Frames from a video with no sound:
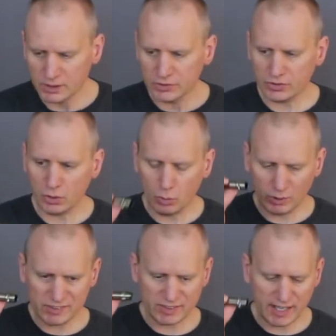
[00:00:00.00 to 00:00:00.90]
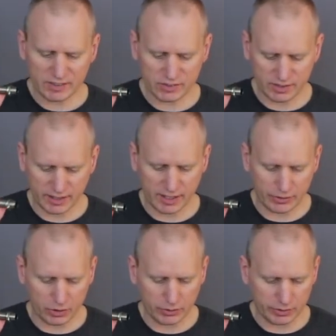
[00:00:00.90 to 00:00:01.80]
So once that's
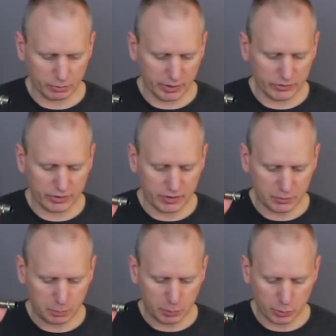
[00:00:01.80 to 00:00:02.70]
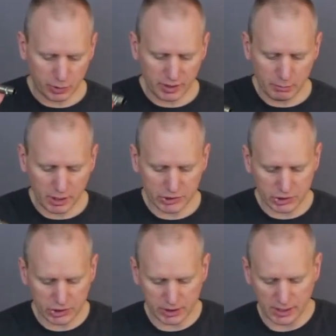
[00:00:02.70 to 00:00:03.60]
together, the reel seat is pretty
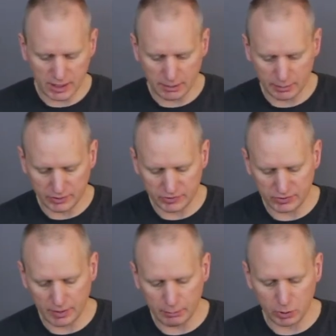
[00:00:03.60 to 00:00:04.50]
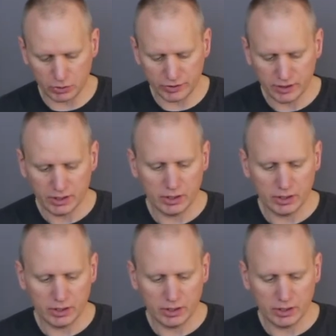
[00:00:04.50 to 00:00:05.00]
much assembled.